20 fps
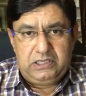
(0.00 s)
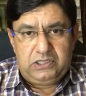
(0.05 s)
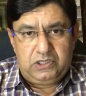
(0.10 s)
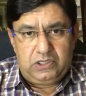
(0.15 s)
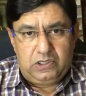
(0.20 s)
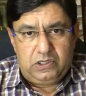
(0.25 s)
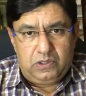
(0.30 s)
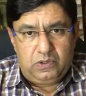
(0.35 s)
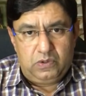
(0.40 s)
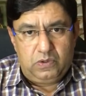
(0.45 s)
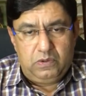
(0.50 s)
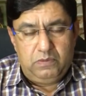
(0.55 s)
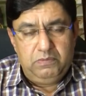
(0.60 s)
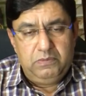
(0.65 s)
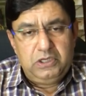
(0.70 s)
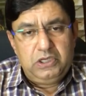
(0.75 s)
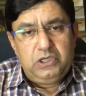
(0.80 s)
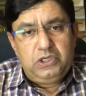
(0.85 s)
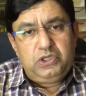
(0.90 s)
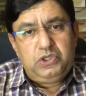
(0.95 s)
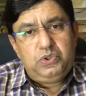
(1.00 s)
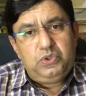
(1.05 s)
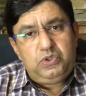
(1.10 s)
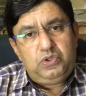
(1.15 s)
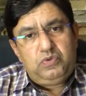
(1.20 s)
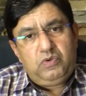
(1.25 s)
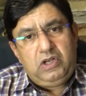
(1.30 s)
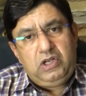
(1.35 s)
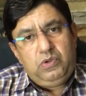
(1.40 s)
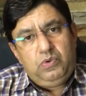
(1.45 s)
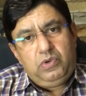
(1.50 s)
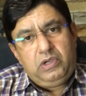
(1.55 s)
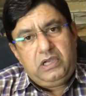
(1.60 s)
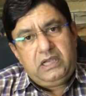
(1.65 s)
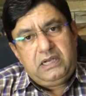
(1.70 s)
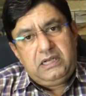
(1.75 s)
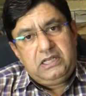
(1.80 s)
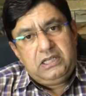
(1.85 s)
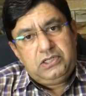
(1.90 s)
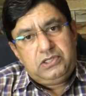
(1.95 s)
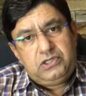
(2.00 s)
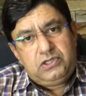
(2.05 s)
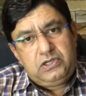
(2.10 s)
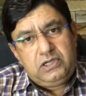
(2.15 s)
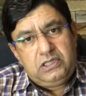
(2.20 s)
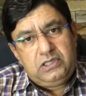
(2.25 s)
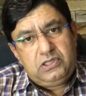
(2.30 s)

syndrome, usually you get history.